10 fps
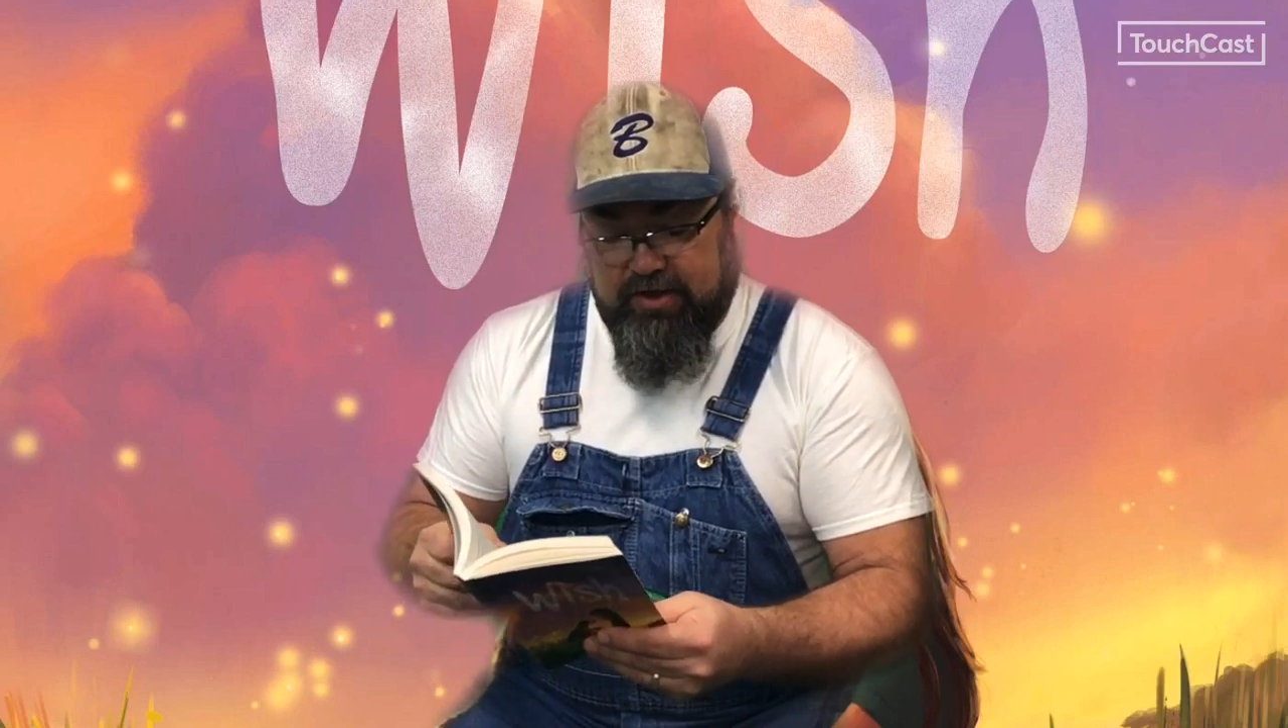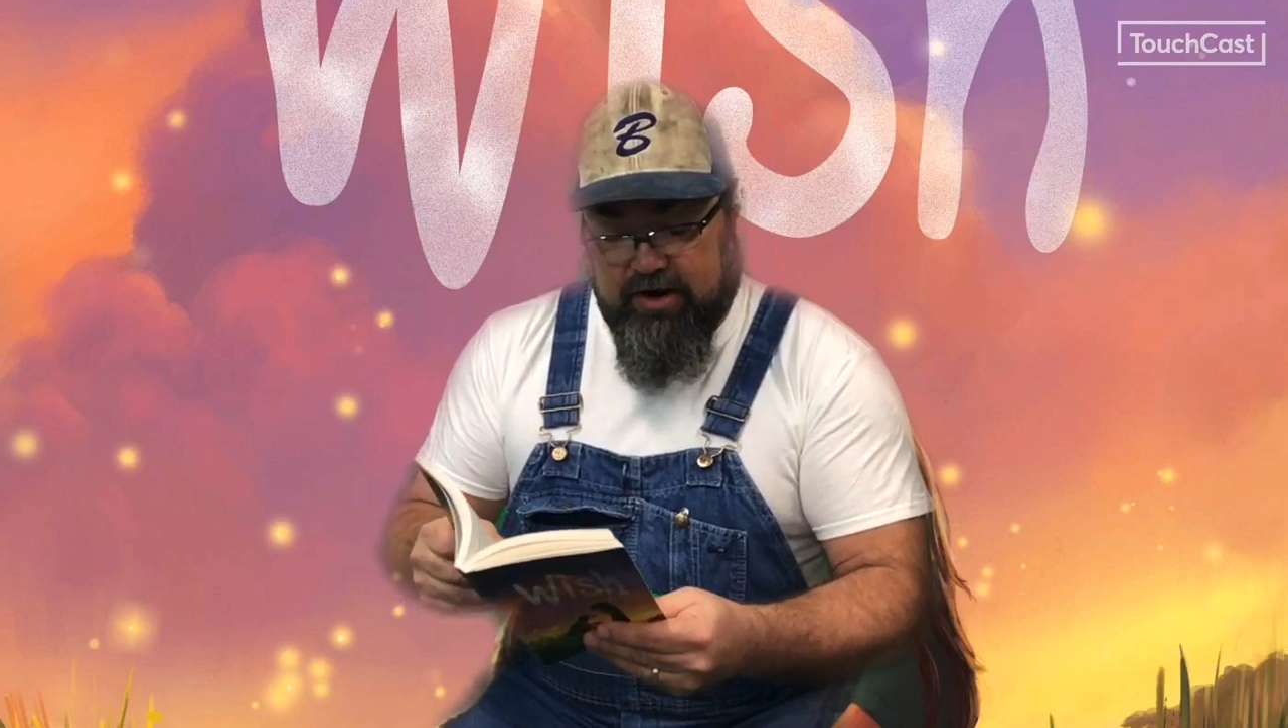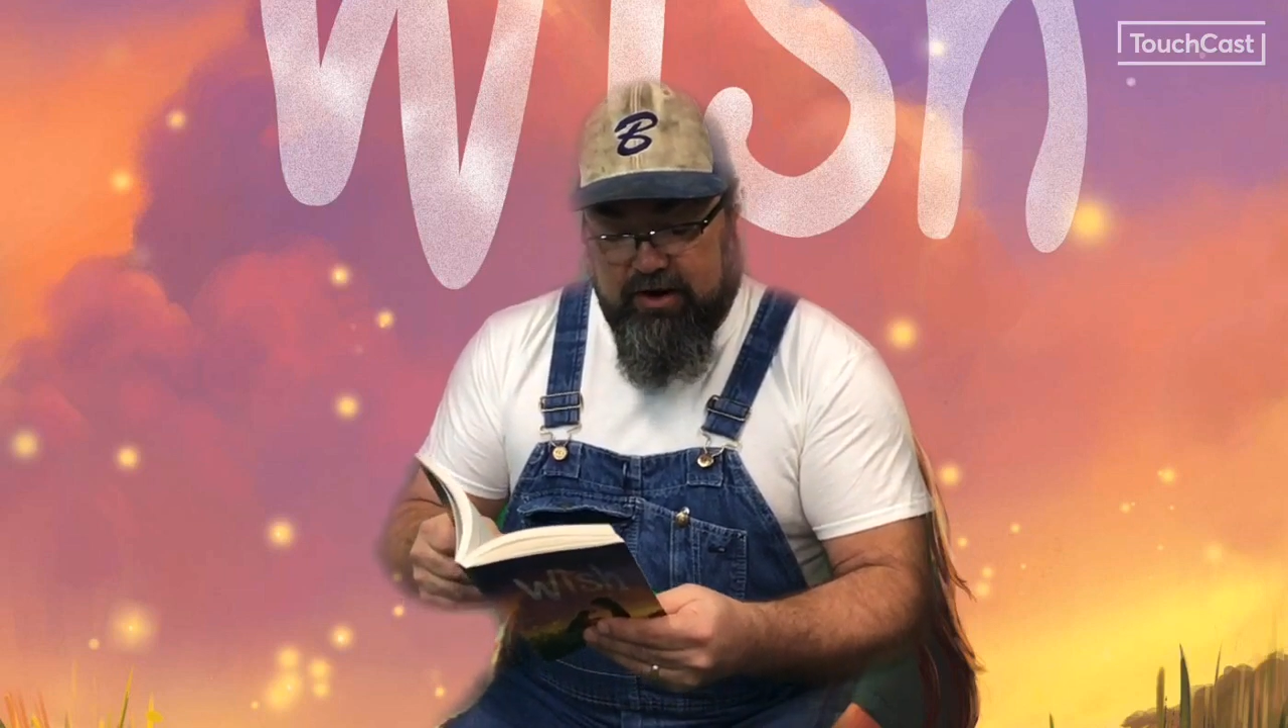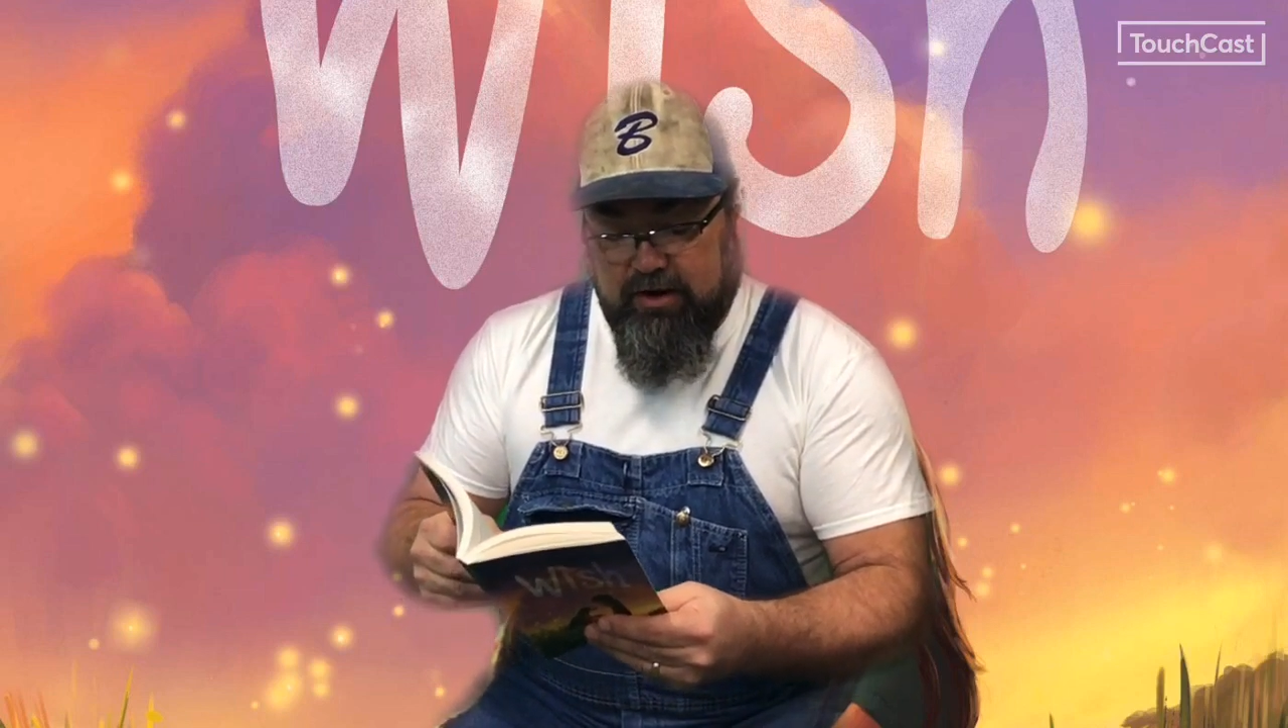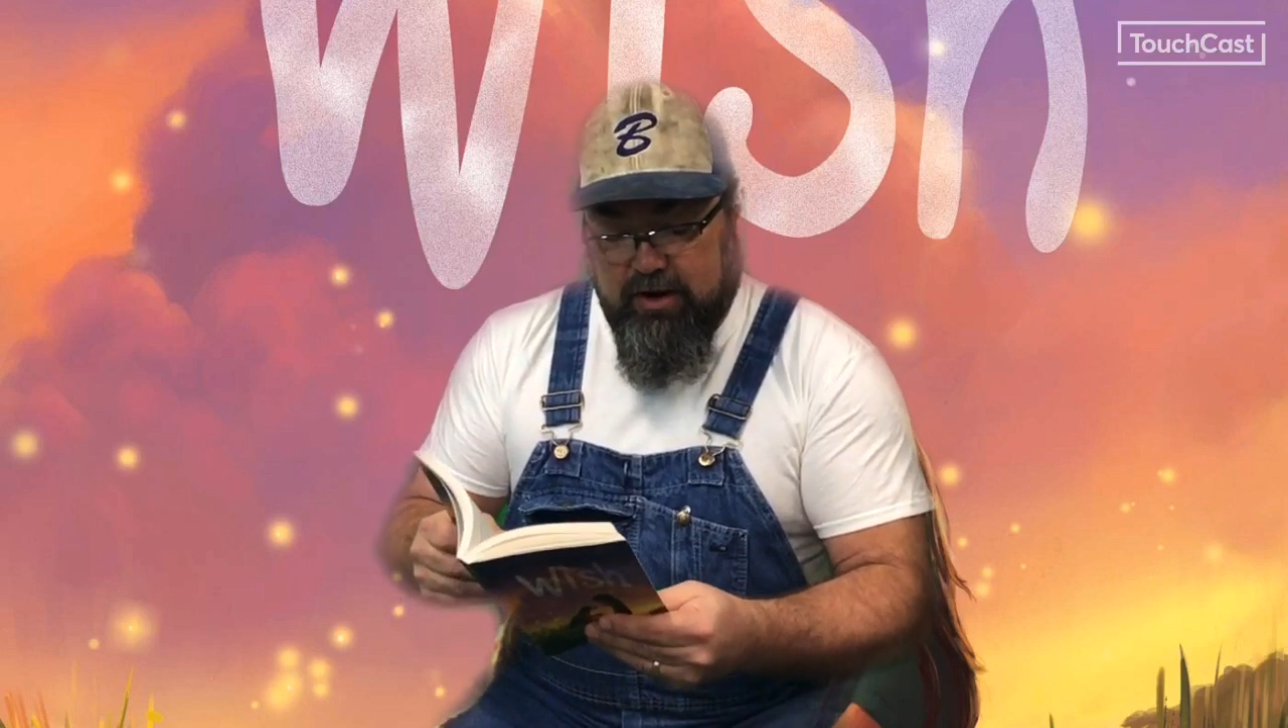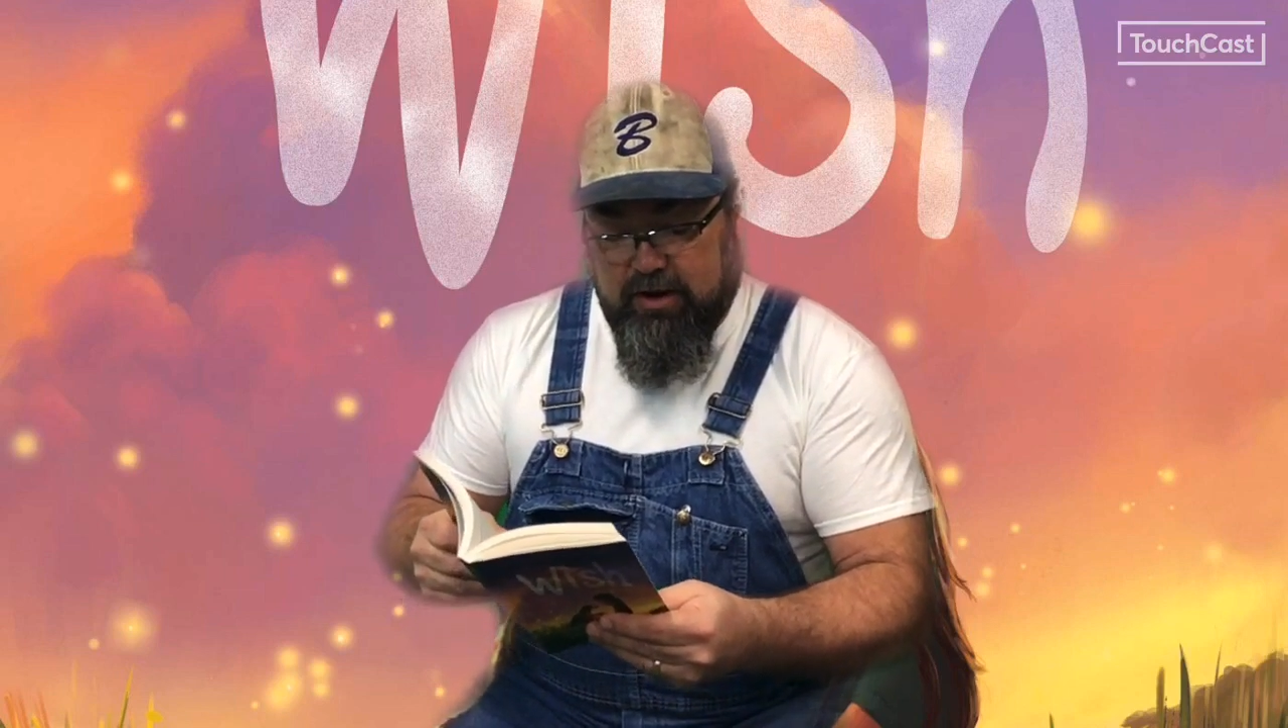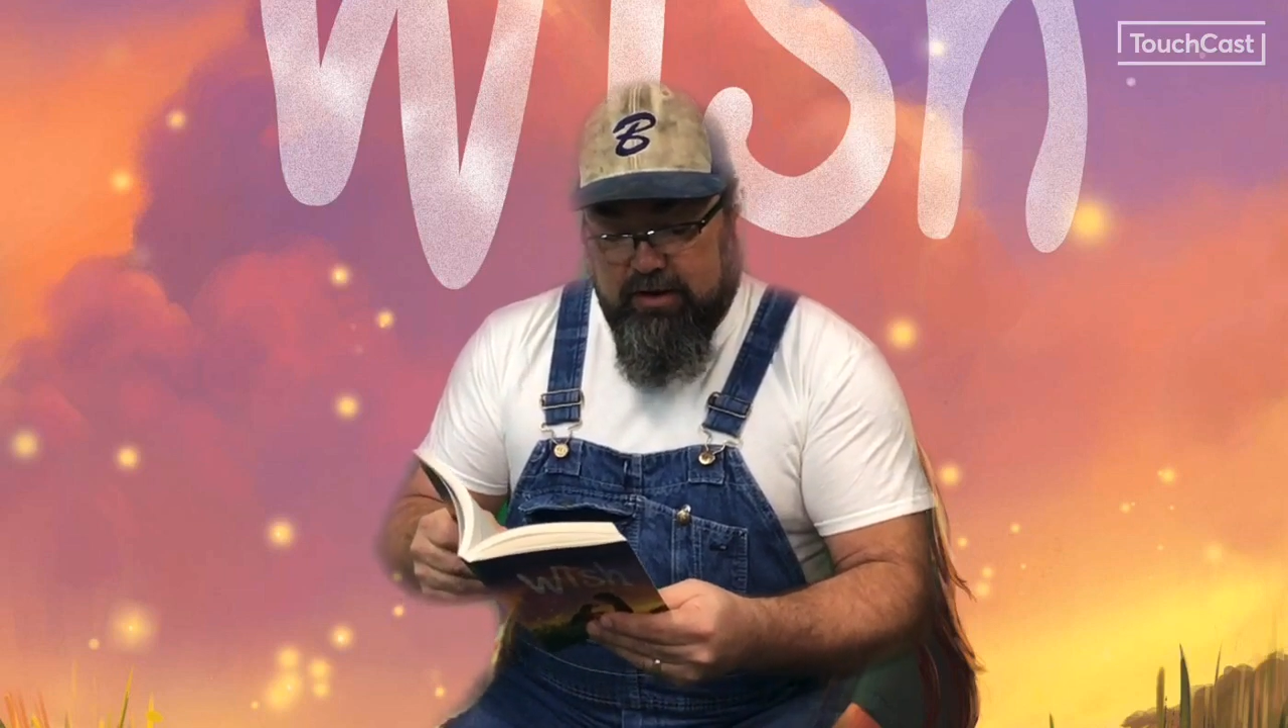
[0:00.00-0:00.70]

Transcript: there,